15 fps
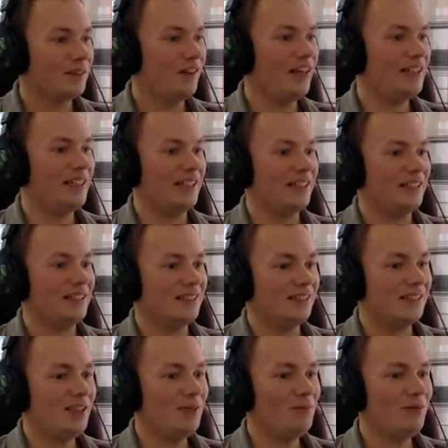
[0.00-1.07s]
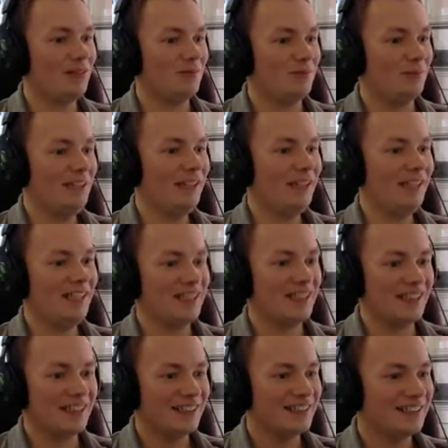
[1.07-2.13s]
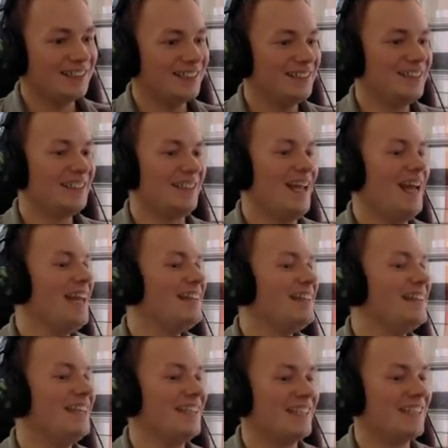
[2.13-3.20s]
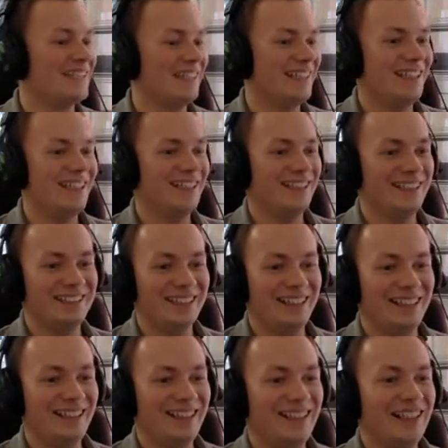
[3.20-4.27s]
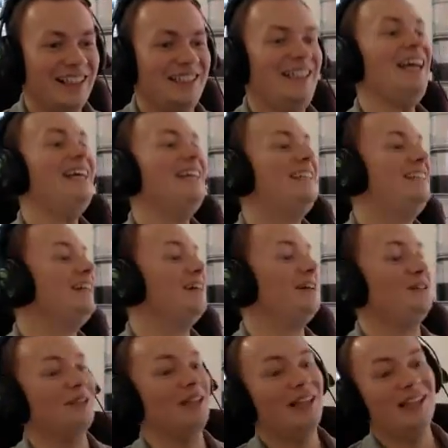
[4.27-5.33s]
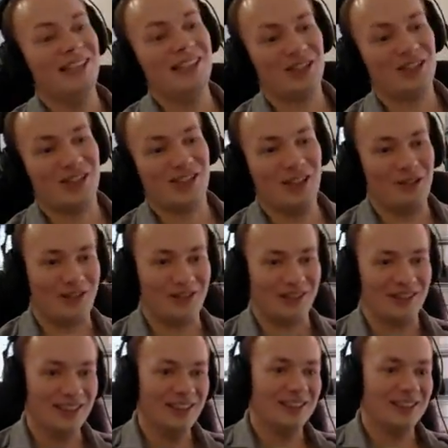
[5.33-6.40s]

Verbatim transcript: Finally, someone, please, just end this. Thank you. That took so long.